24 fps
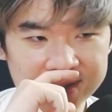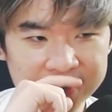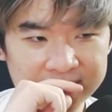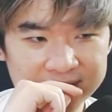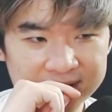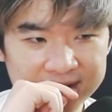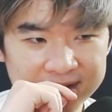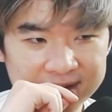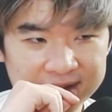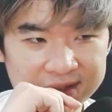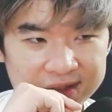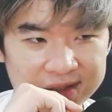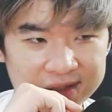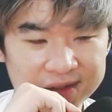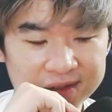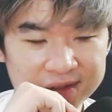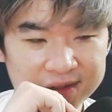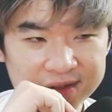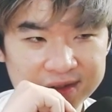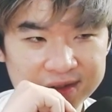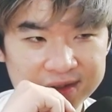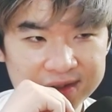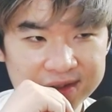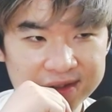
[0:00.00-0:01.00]

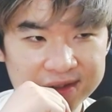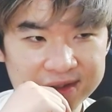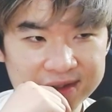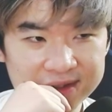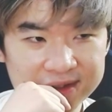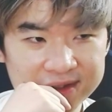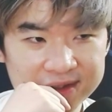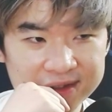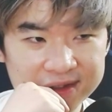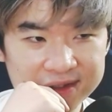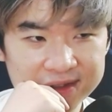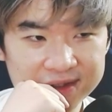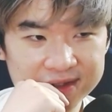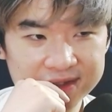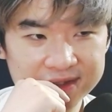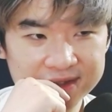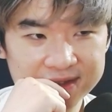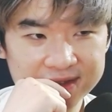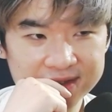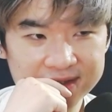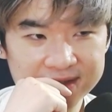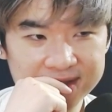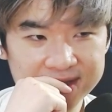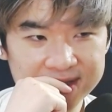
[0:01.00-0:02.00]

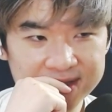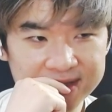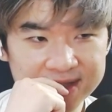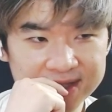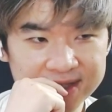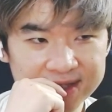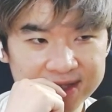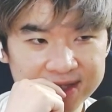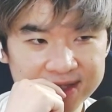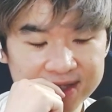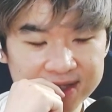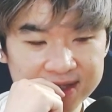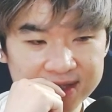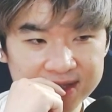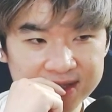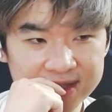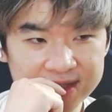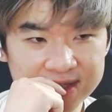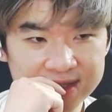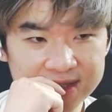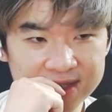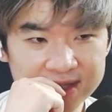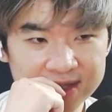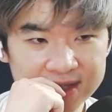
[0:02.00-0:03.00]

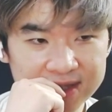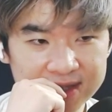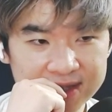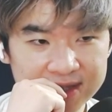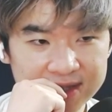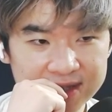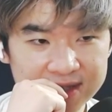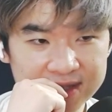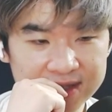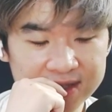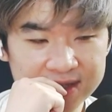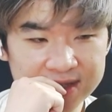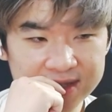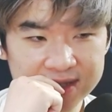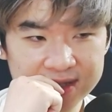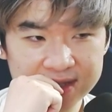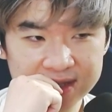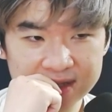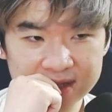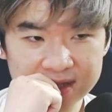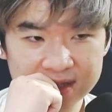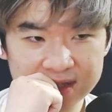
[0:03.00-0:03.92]
[no speech]